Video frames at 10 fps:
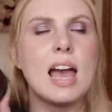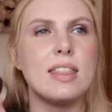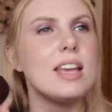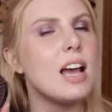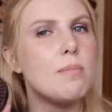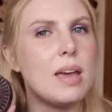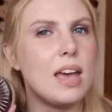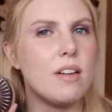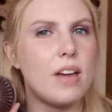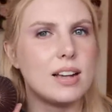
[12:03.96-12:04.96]
I think I may
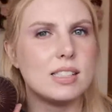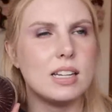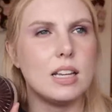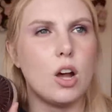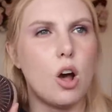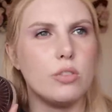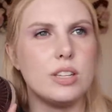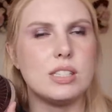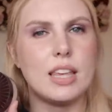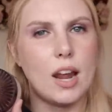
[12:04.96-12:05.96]
have accidentally called
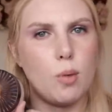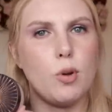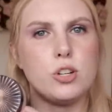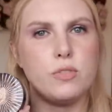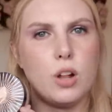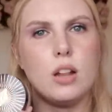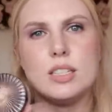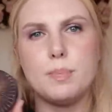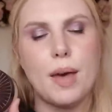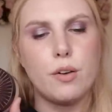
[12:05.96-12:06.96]
this the Airbrush
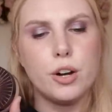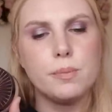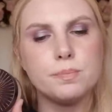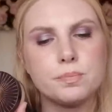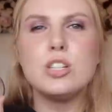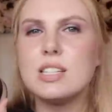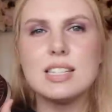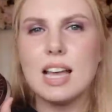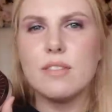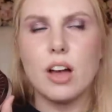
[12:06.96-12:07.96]
Flawless Powder, just
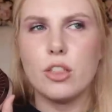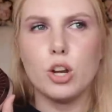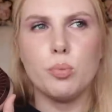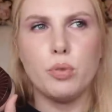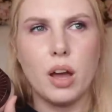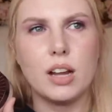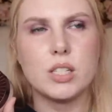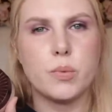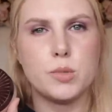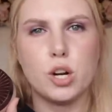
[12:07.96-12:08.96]
because I have other
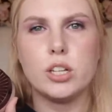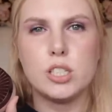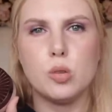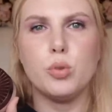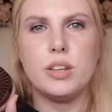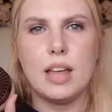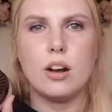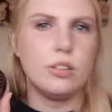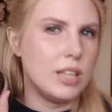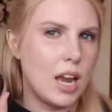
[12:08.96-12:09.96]
products from Charlotte Tilbury that
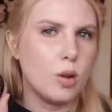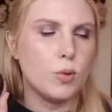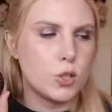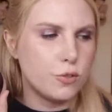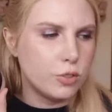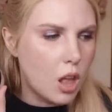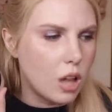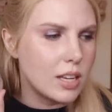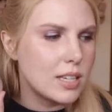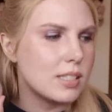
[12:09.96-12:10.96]
are the Airbrush
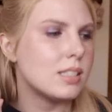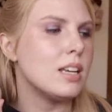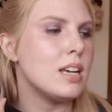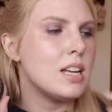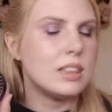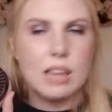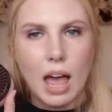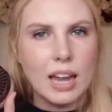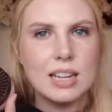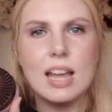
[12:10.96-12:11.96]
Flawless
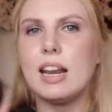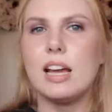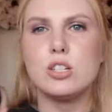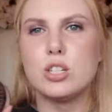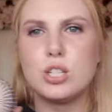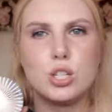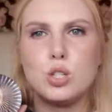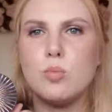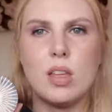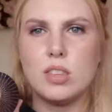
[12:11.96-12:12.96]
line, and I just
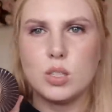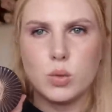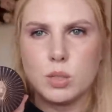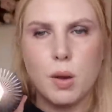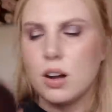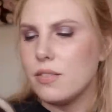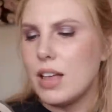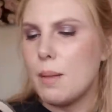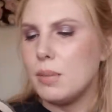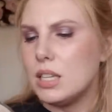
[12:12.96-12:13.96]
assumed that this was part of
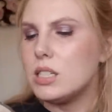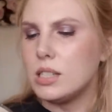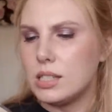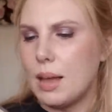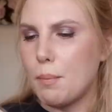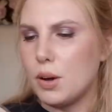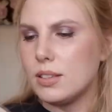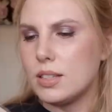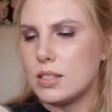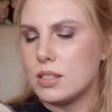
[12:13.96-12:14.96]
that, but this is
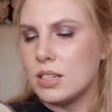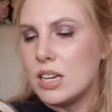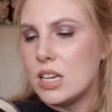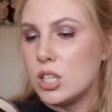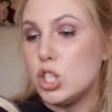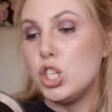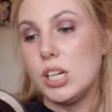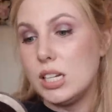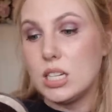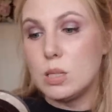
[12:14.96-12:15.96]
separate. It's the
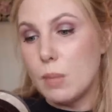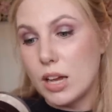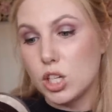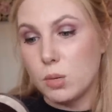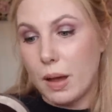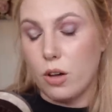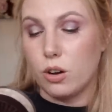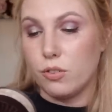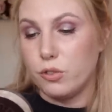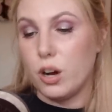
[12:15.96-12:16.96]
Genius Magic
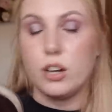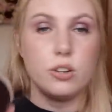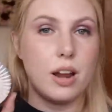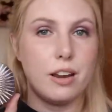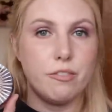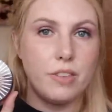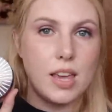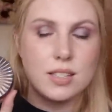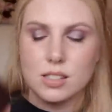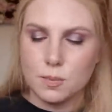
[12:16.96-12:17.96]
Powder for under eye and
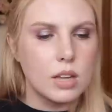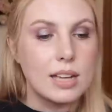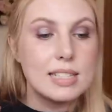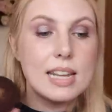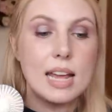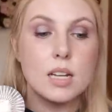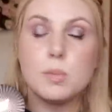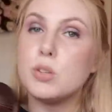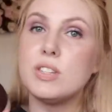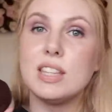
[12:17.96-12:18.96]
face. I did end
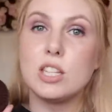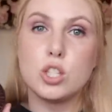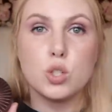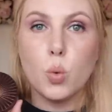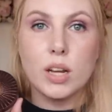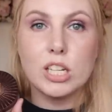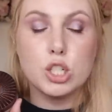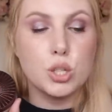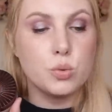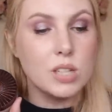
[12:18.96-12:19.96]
up using this
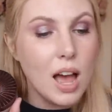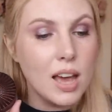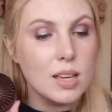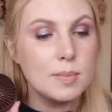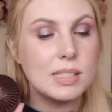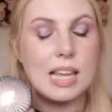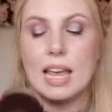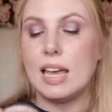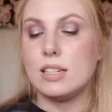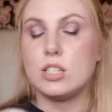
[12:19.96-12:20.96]
22 times,
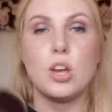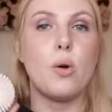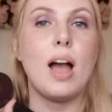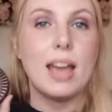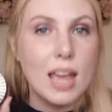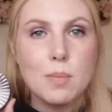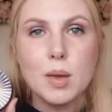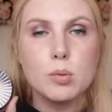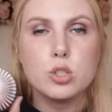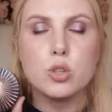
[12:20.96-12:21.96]
and so I am
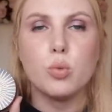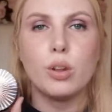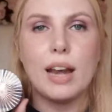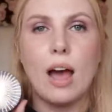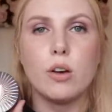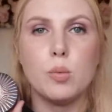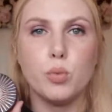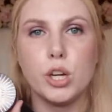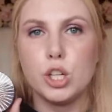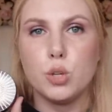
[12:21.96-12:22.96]
able to roll it out and
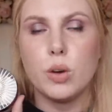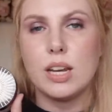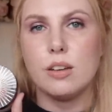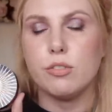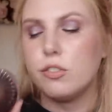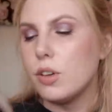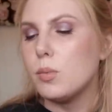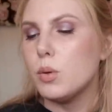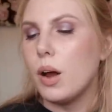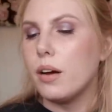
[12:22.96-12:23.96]
bring a new one in for
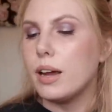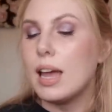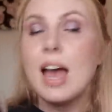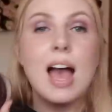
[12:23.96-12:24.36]
February.